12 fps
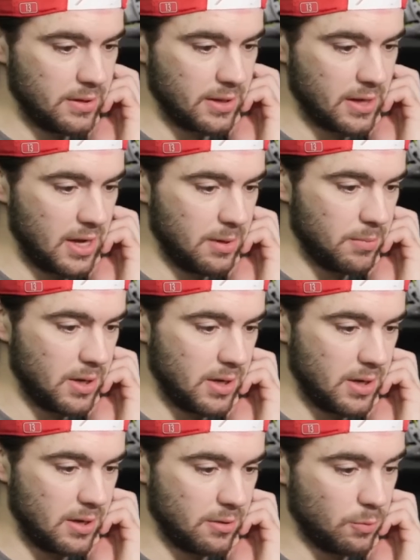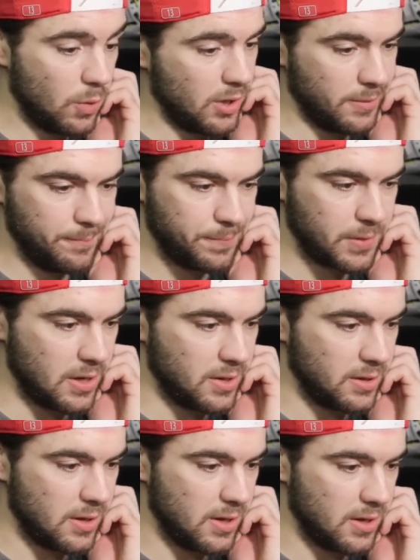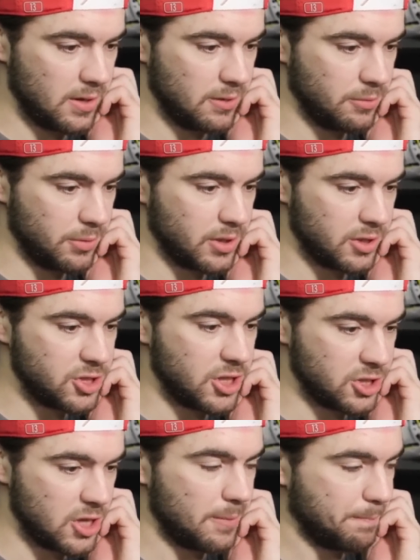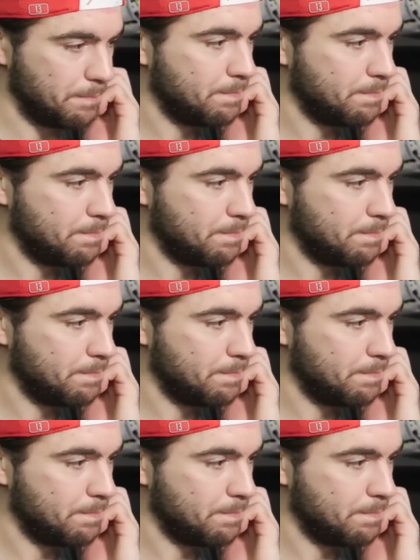the game one, and we got to change that.